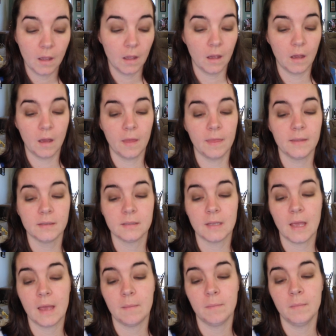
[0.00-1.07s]
Uh, this
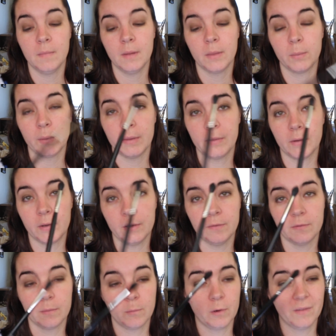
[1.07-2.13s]
M330
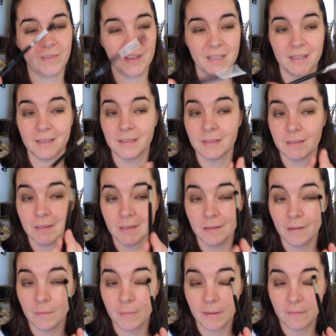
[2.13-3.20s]
from Morphe is
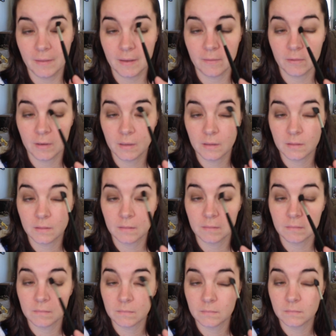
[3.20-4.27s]
still my favorite
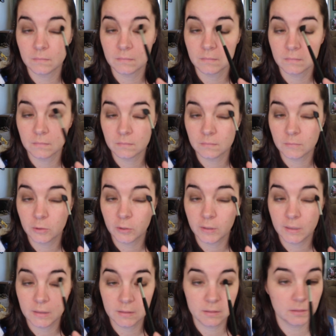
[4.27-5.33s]

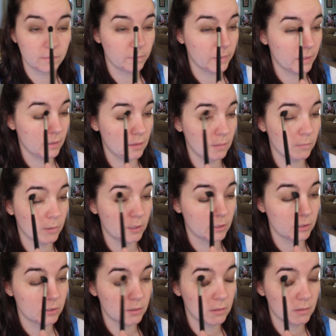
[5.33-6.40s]
crease blending
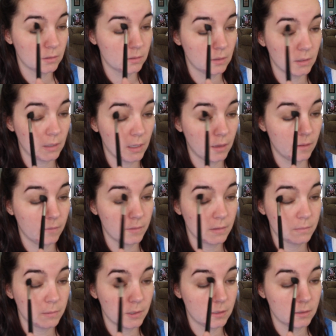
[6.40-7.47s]
brush. Like, I love
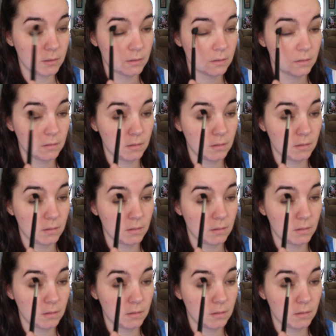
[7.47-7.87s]
this brush